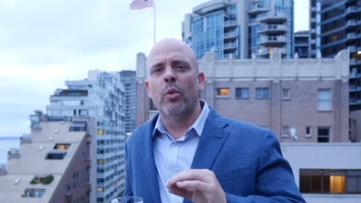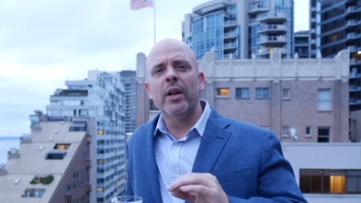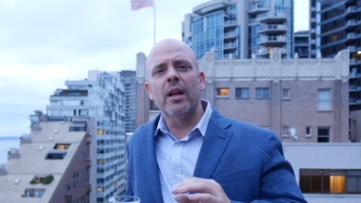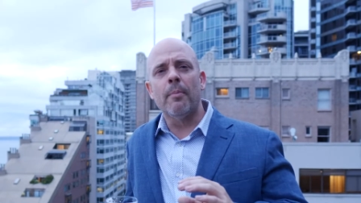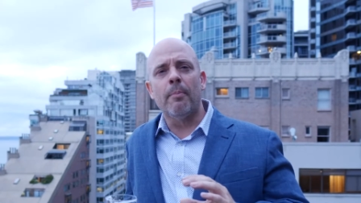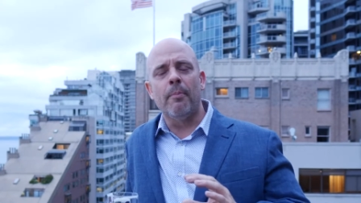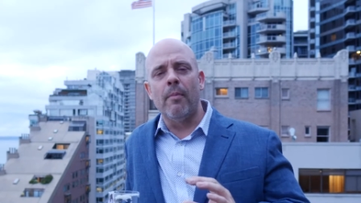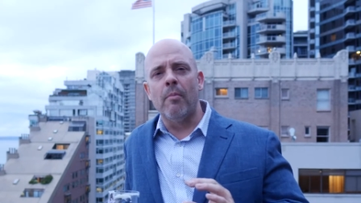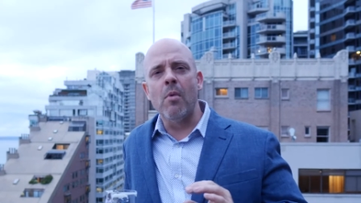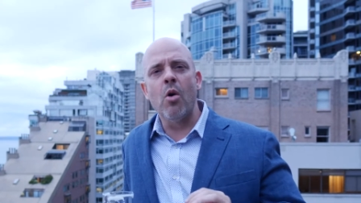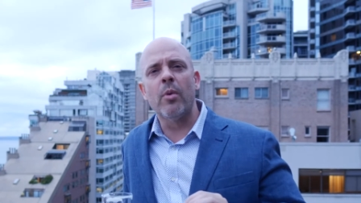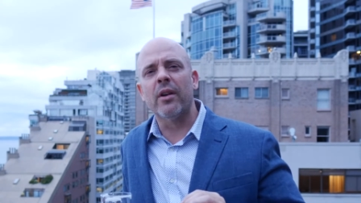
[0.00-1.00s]
We need a
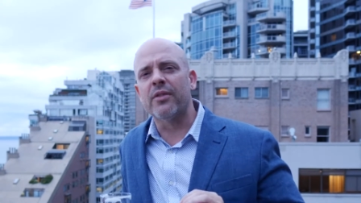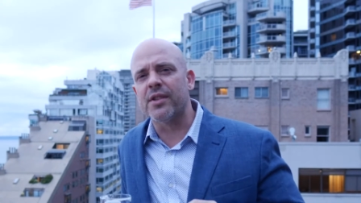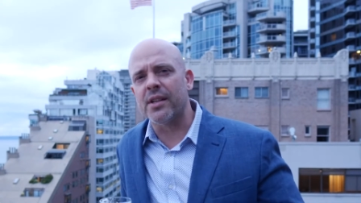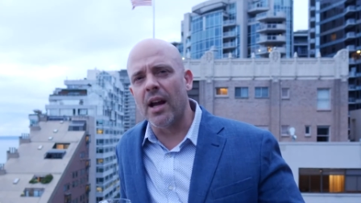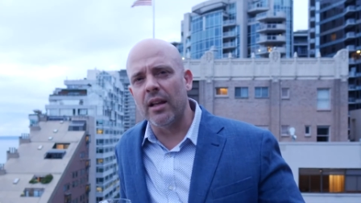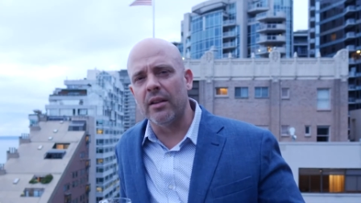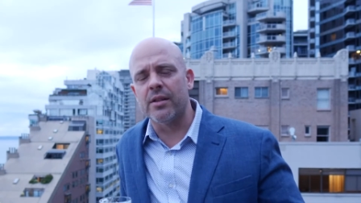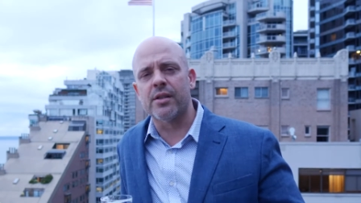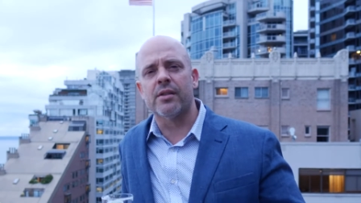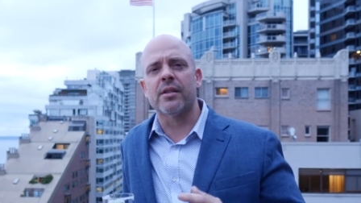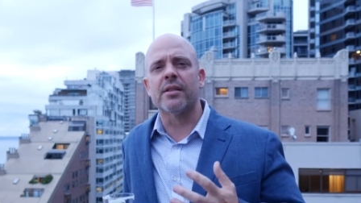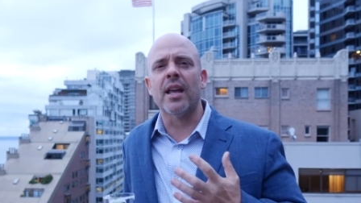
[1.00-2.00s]
moment of silence
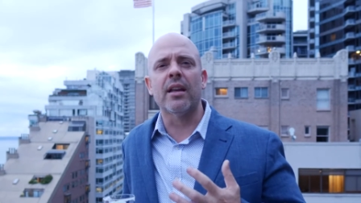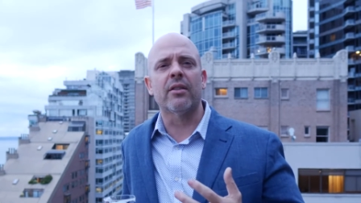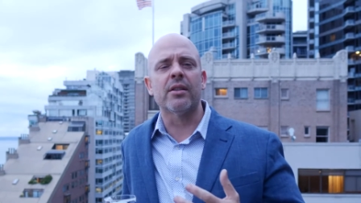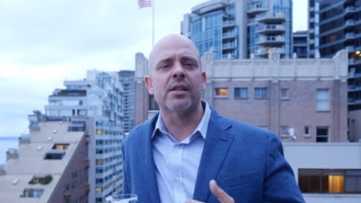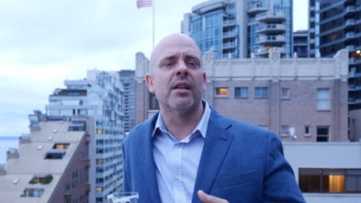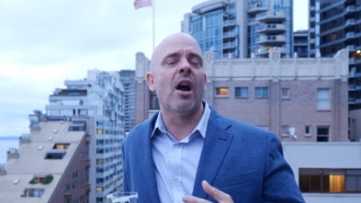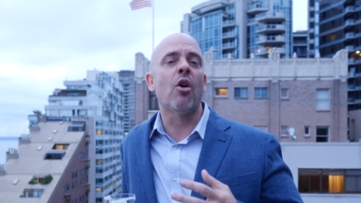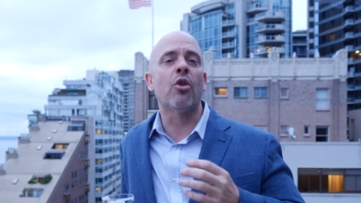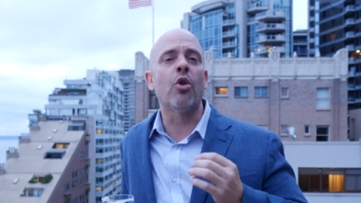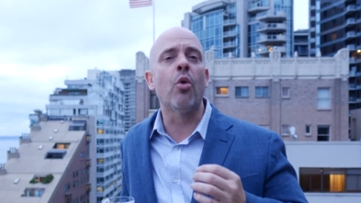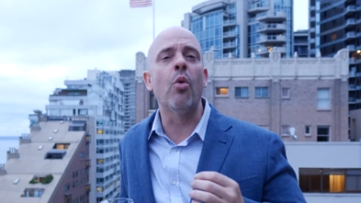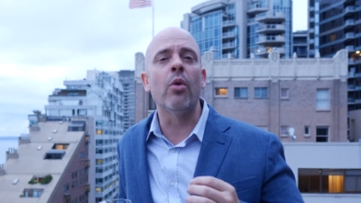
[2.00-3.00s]
just to take this in, how
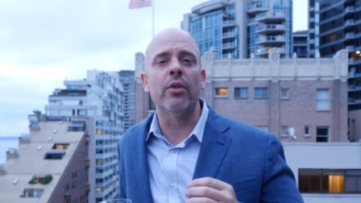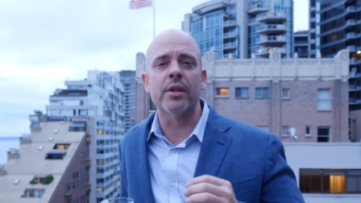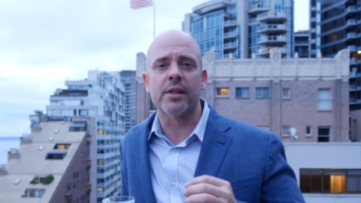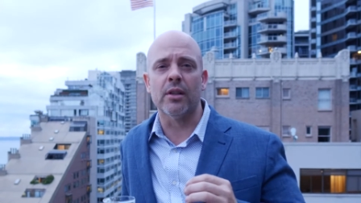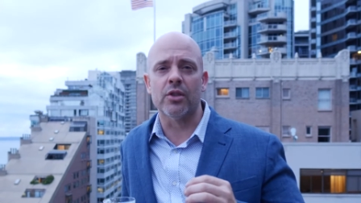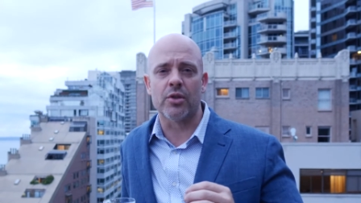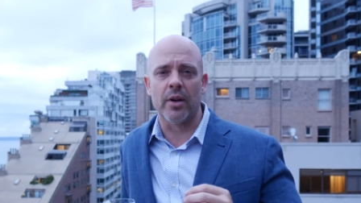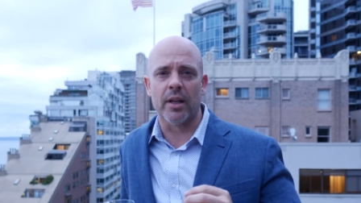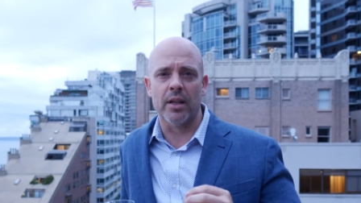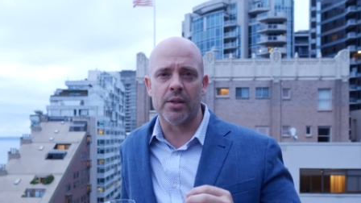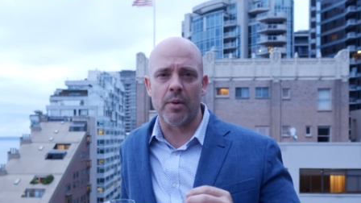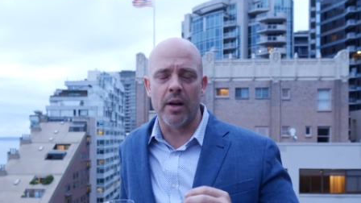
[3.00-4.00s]
cool this little trick
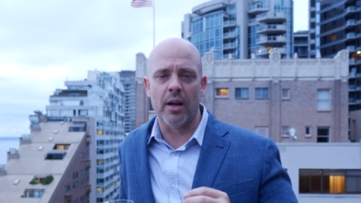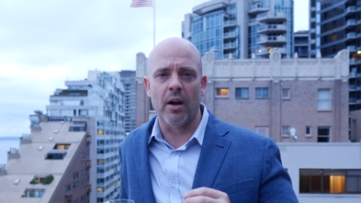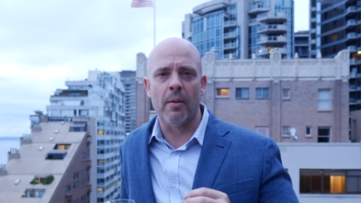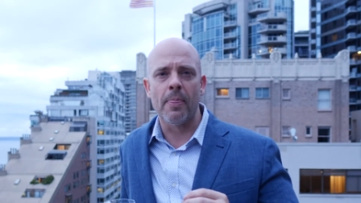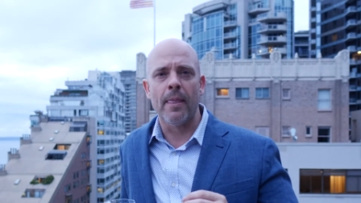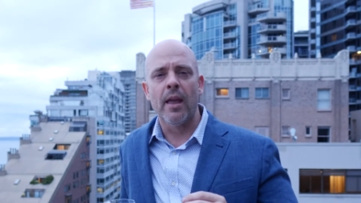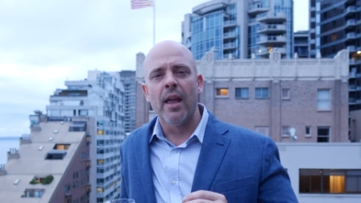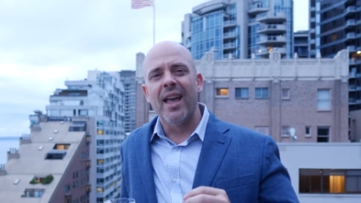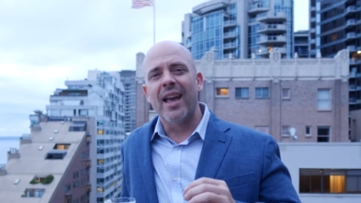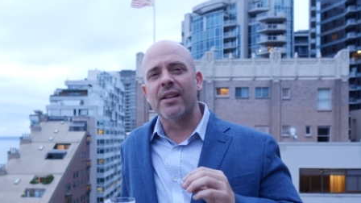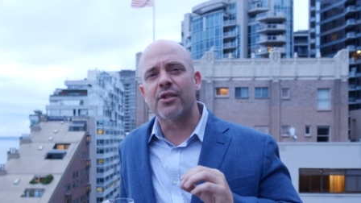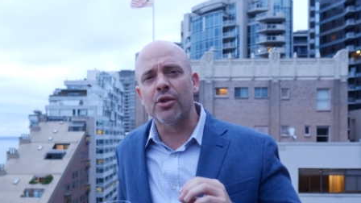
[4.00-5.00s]
is right here.
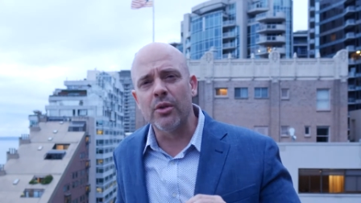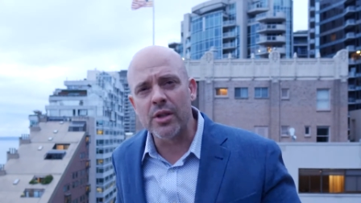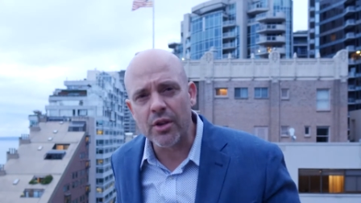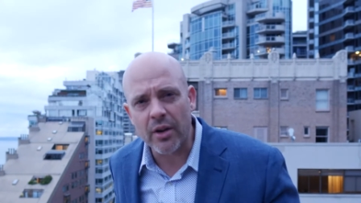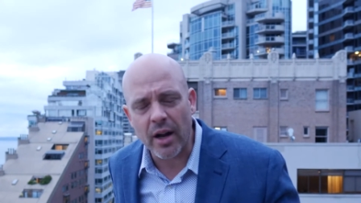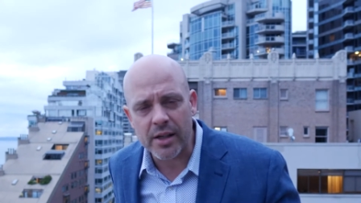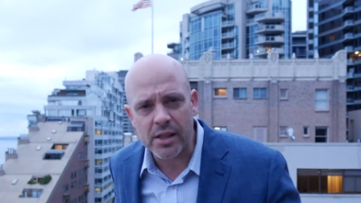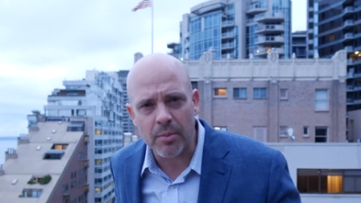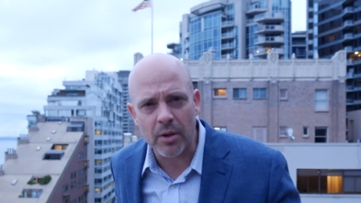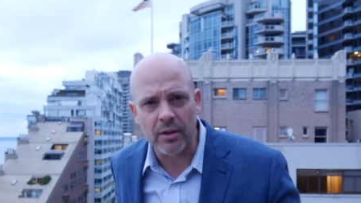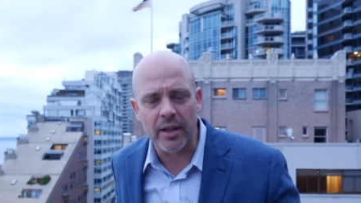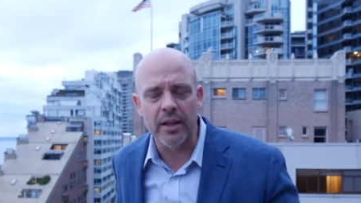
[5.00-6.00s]
As soon as your
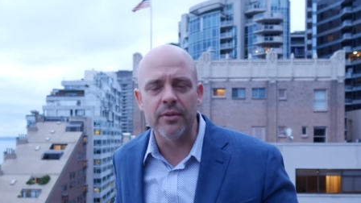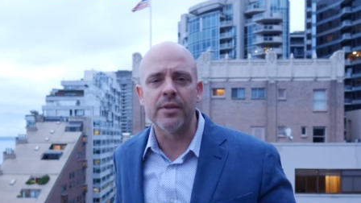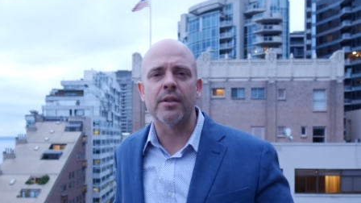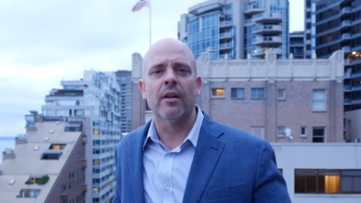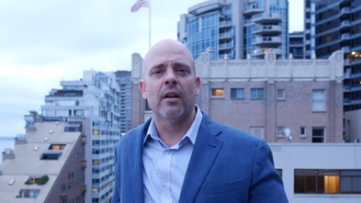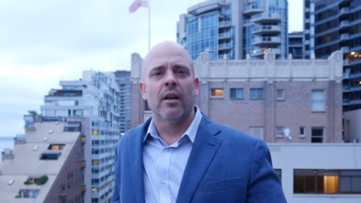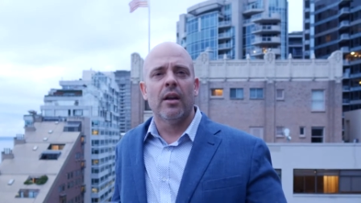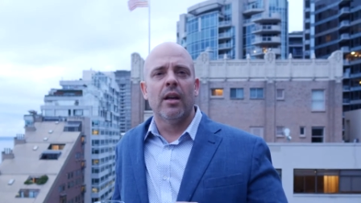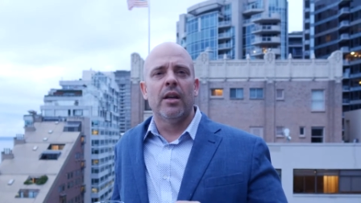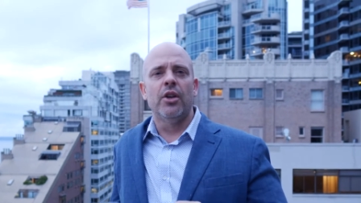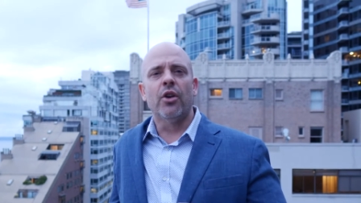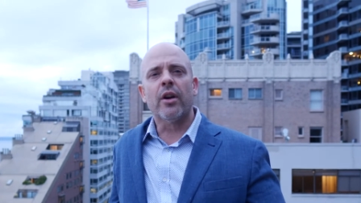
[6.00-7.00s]
customer leaves,
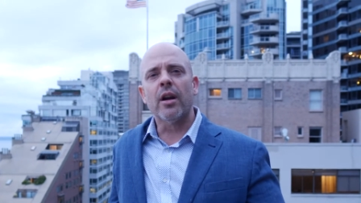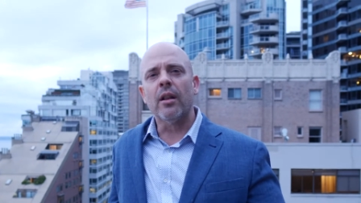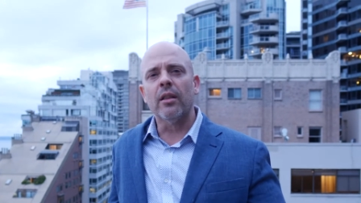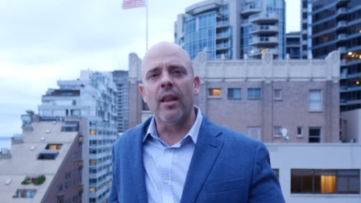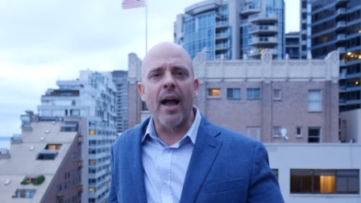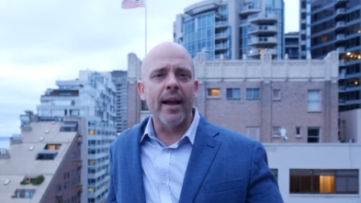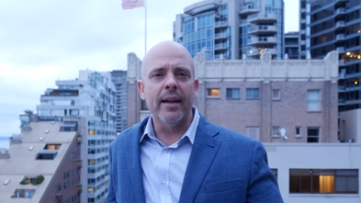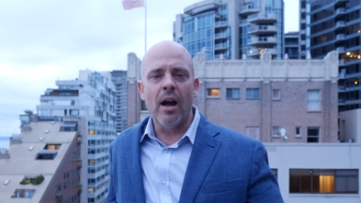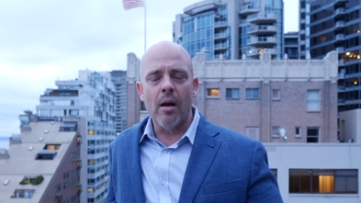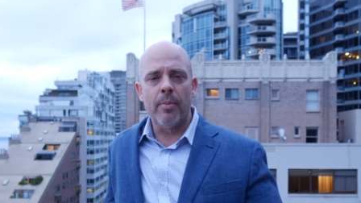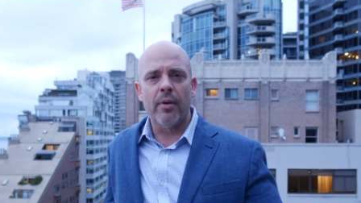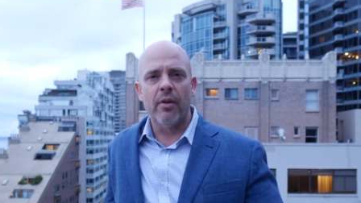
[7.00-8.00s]
you're gonna line
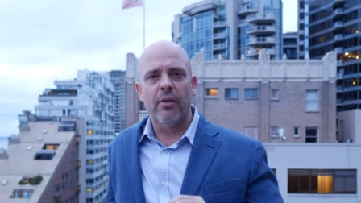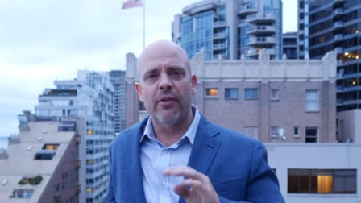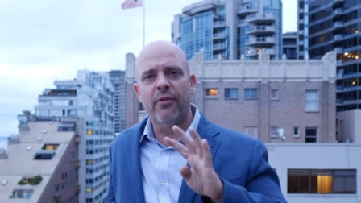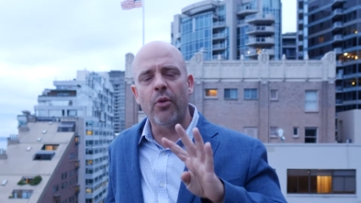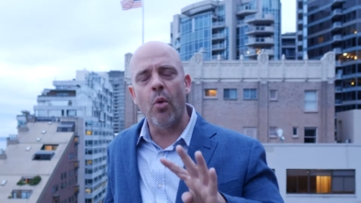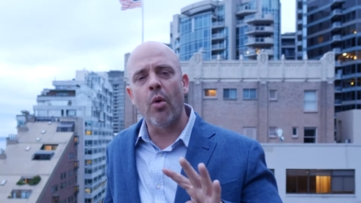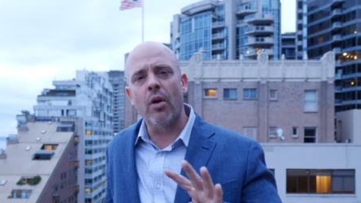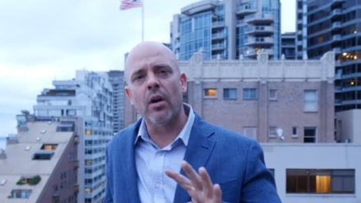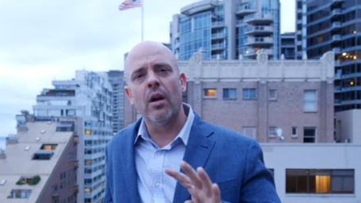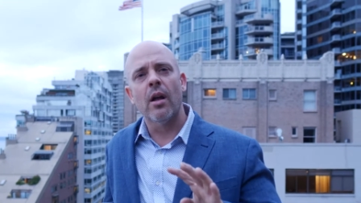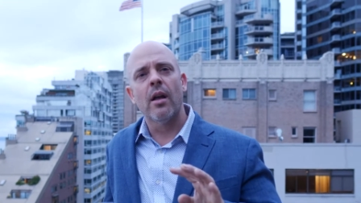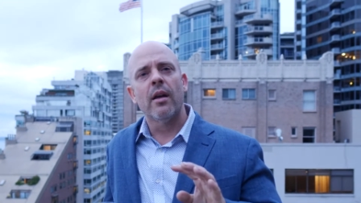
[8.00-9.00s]
up four